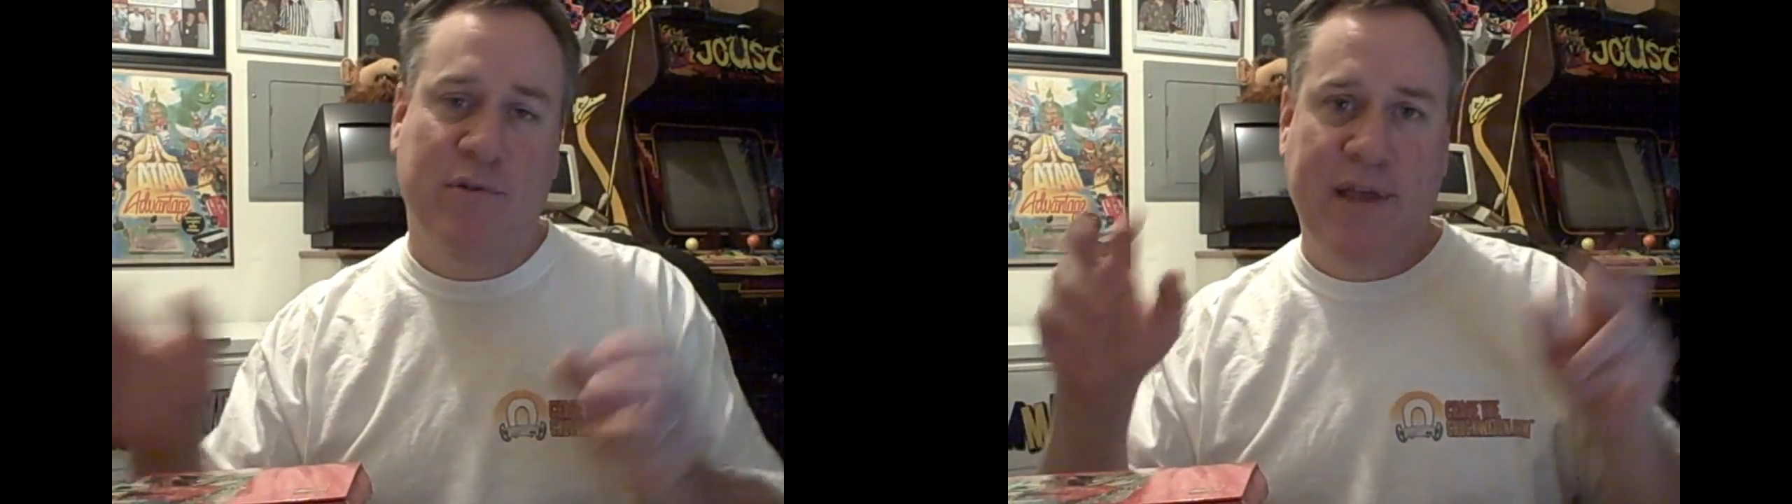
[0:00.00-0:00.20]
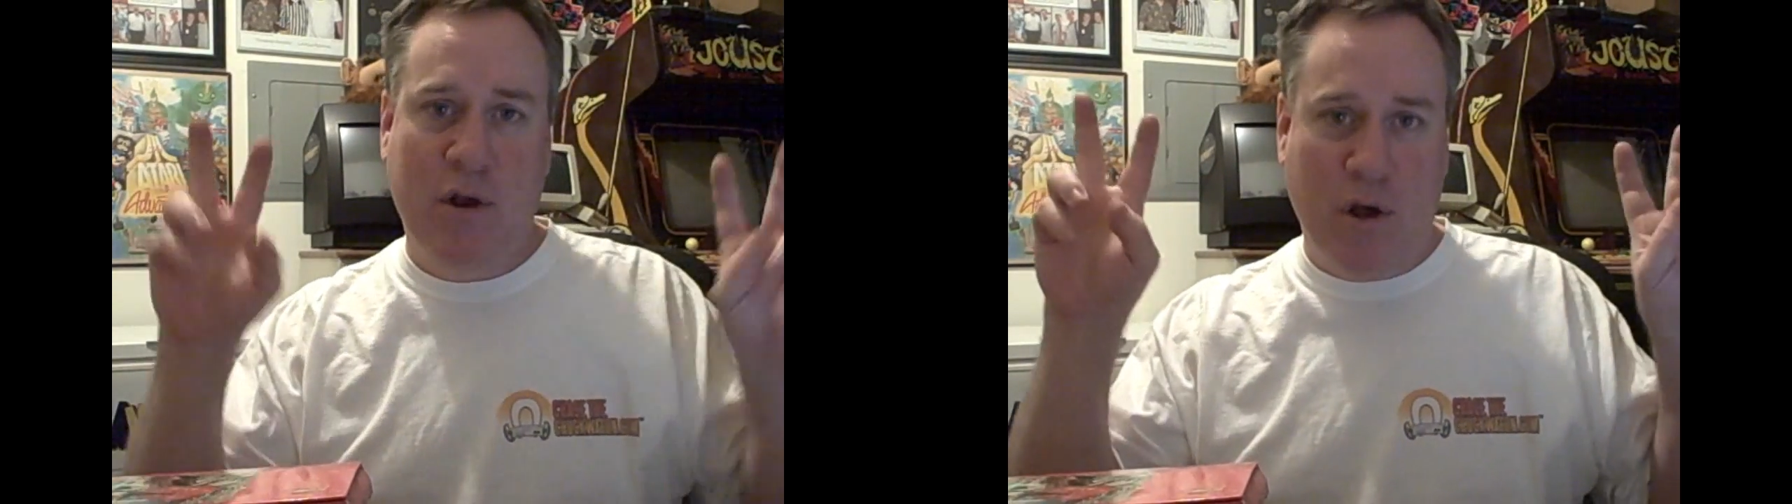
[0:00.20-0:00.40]
of
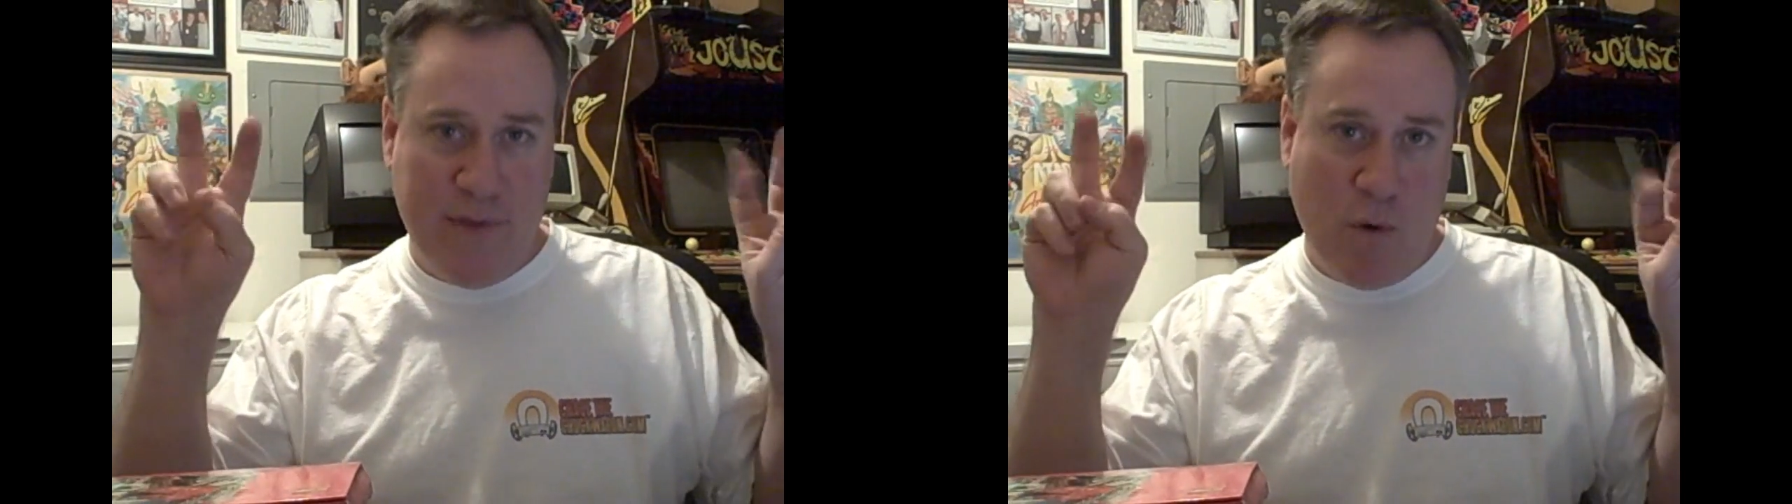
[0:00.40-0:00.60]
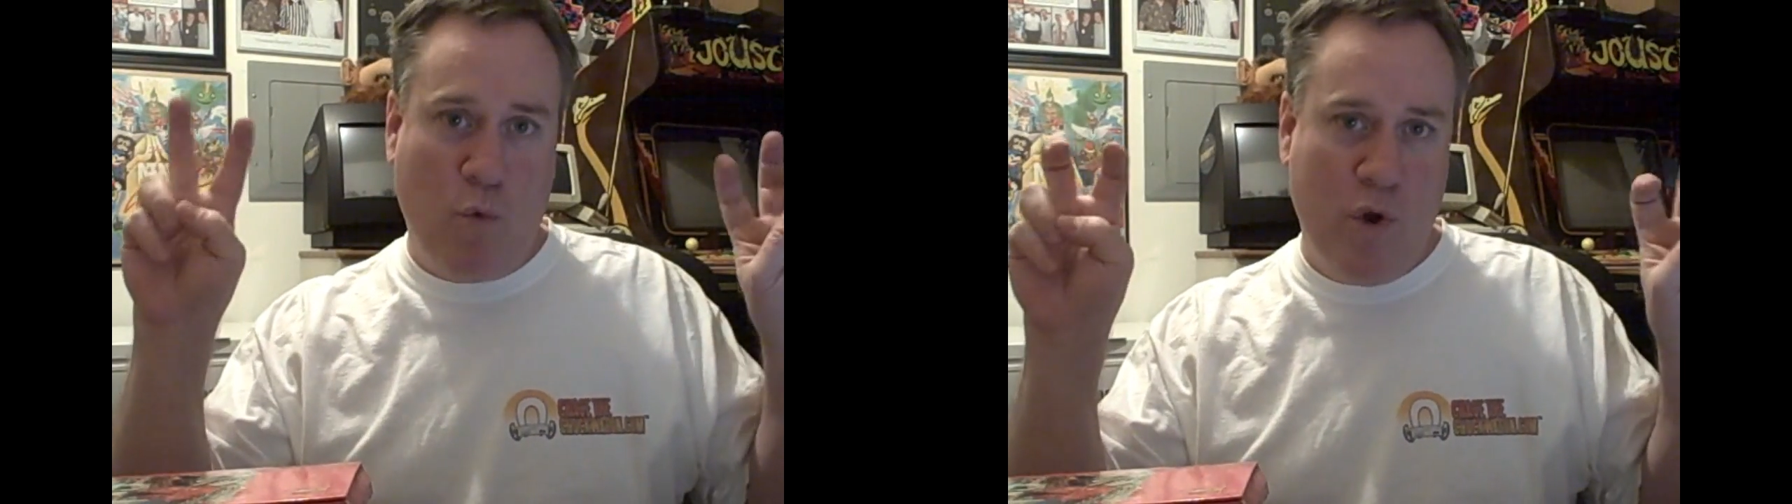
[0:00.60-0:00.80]
what they
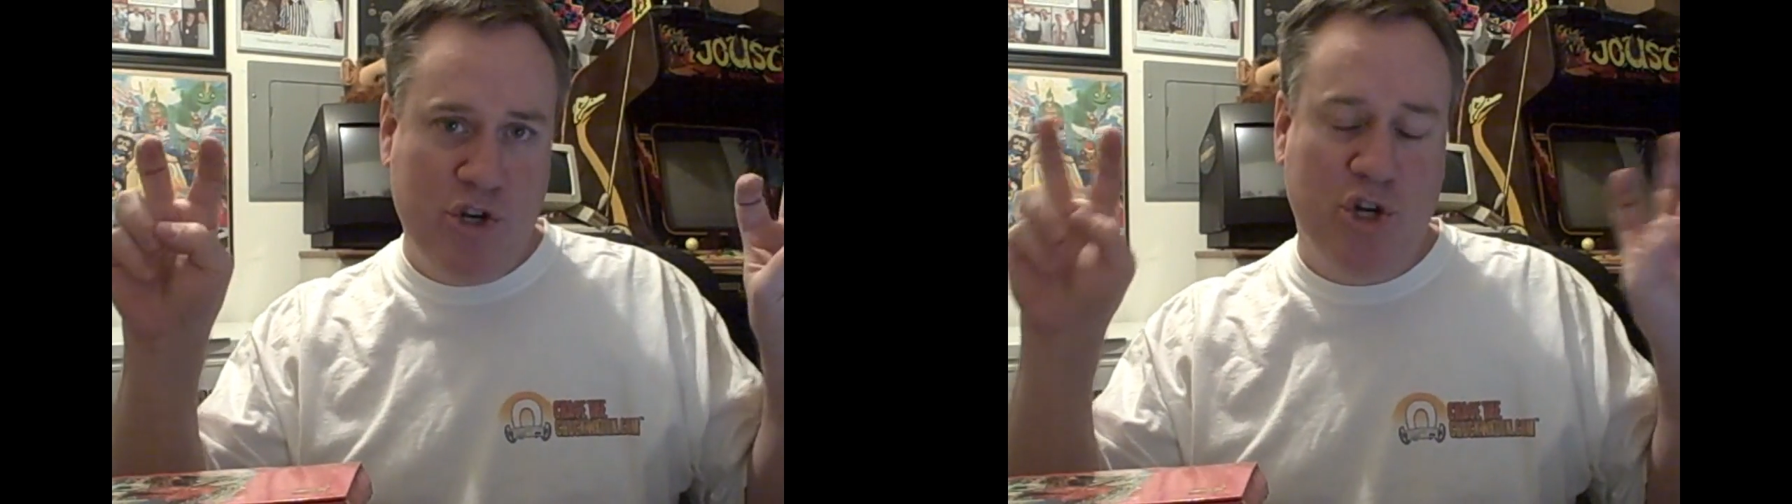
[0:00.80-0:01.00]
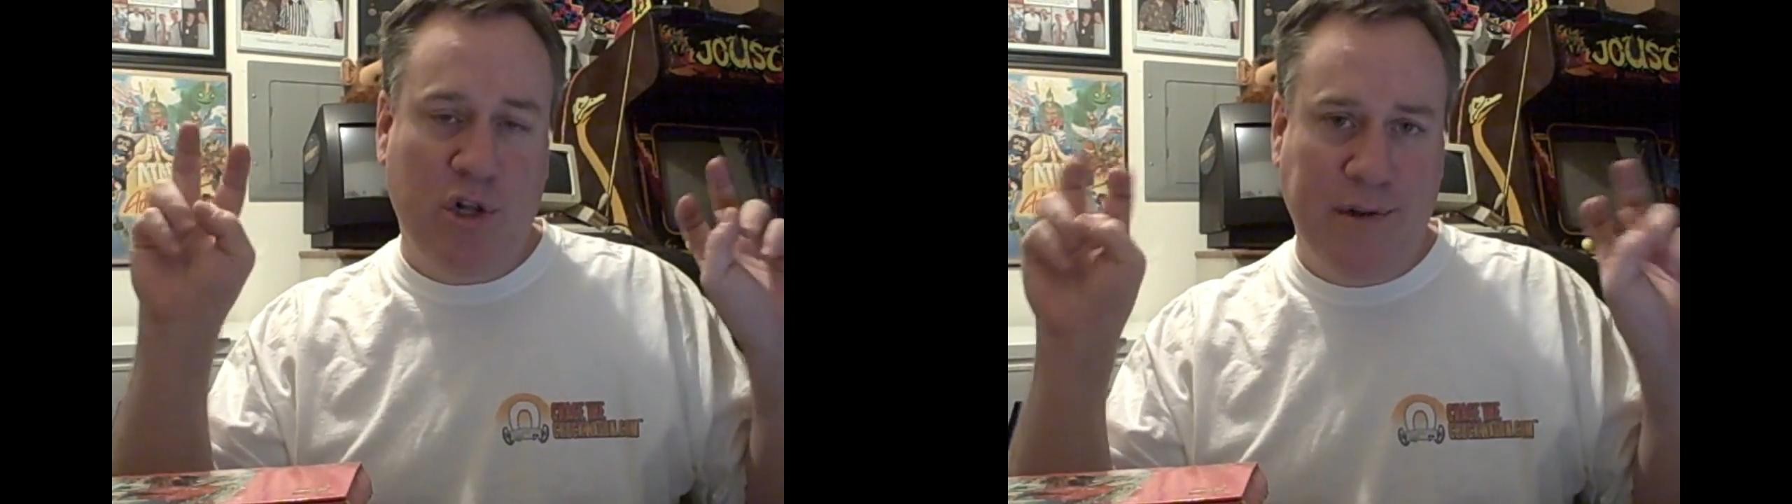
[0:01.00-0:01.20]
call the
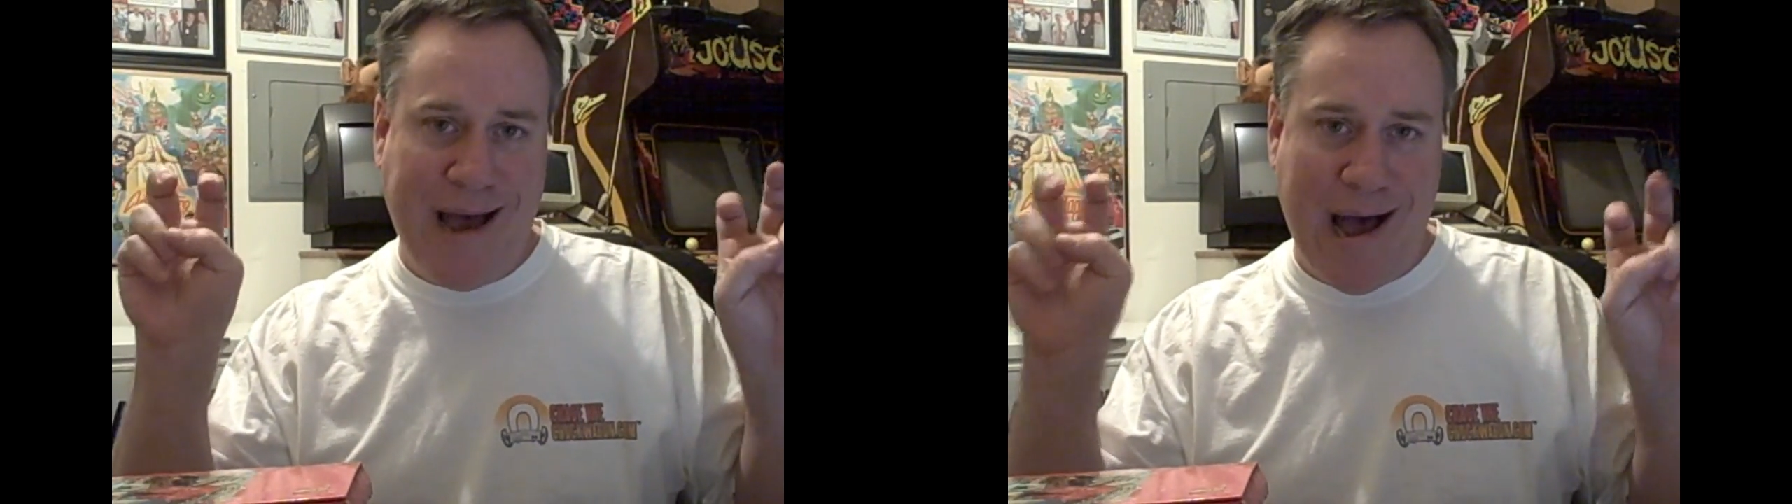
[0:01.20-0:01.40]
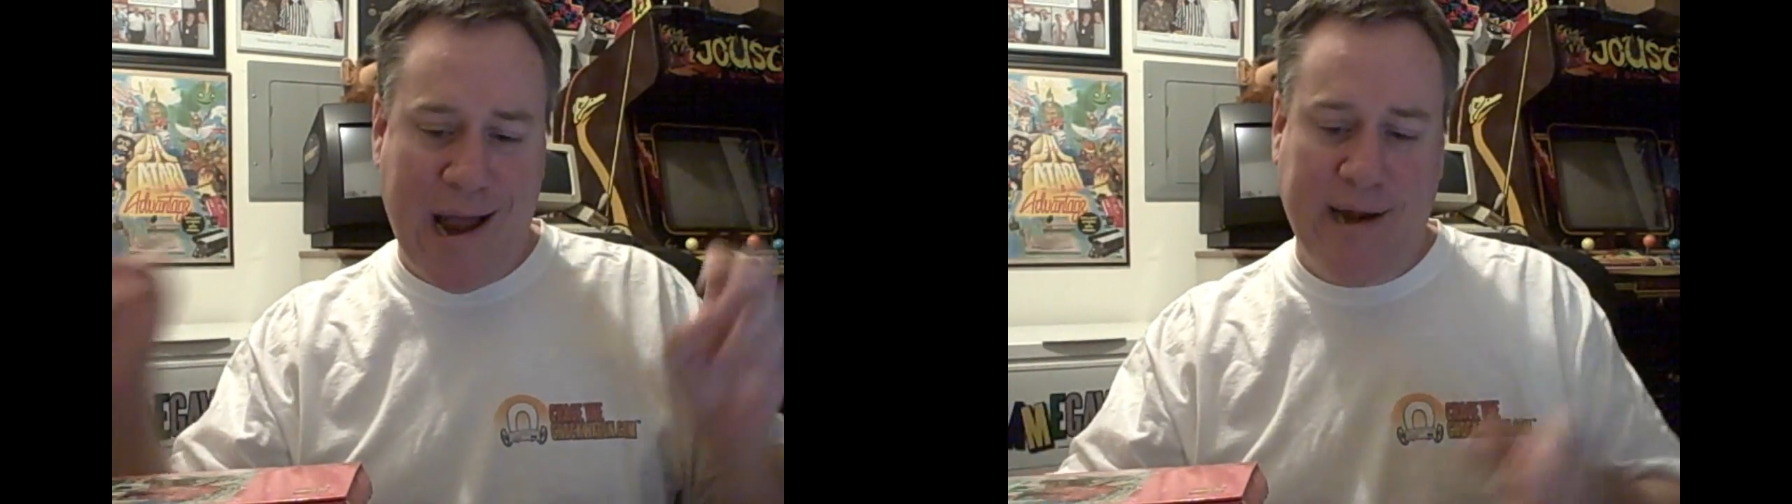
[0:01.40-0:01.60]
original
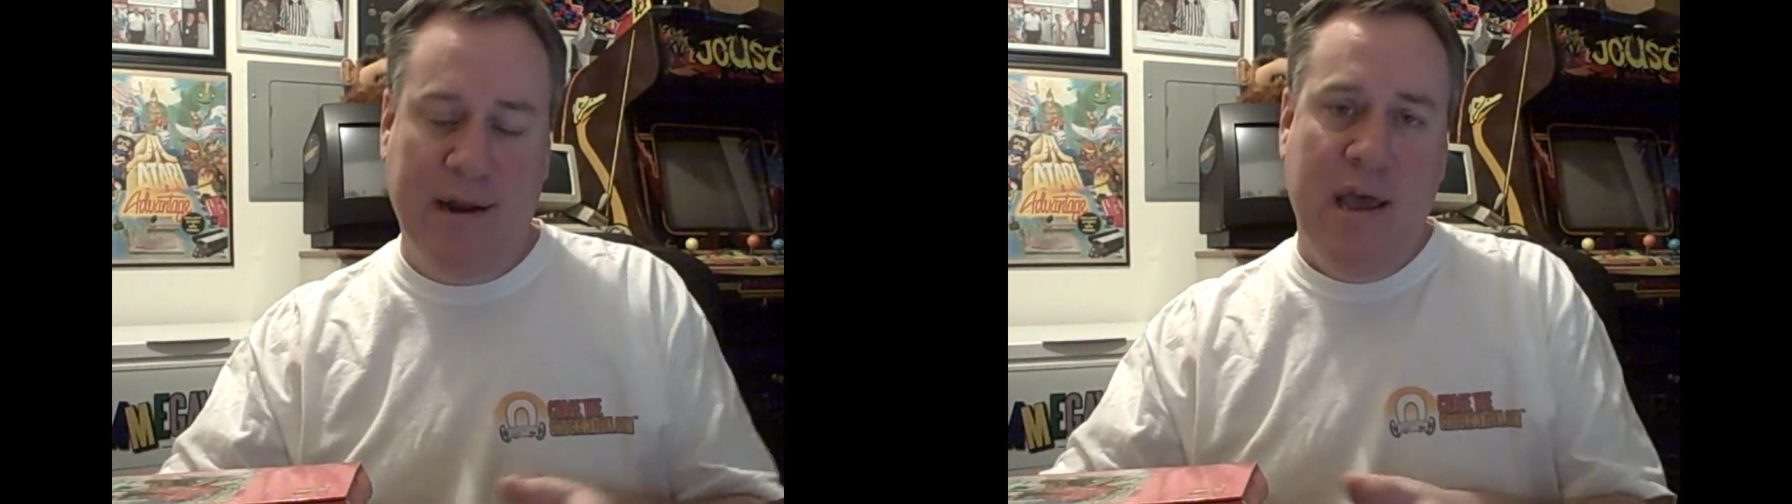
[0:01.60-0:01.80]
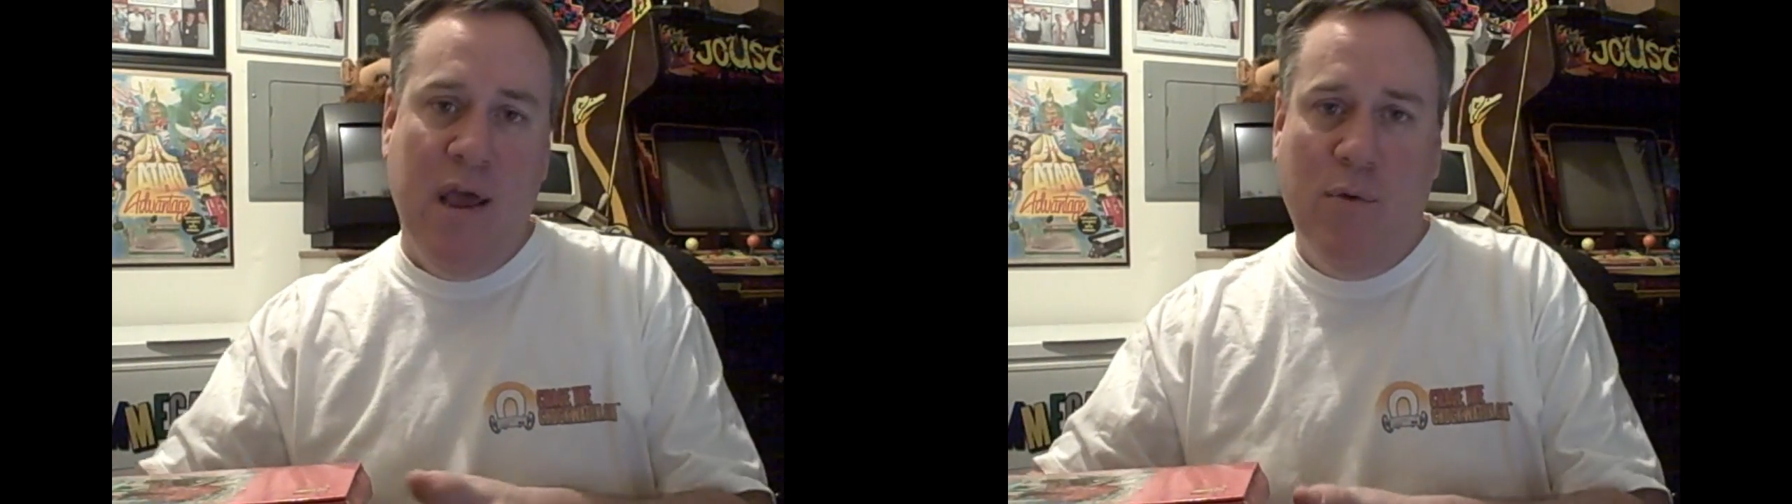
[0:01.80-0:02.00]
9,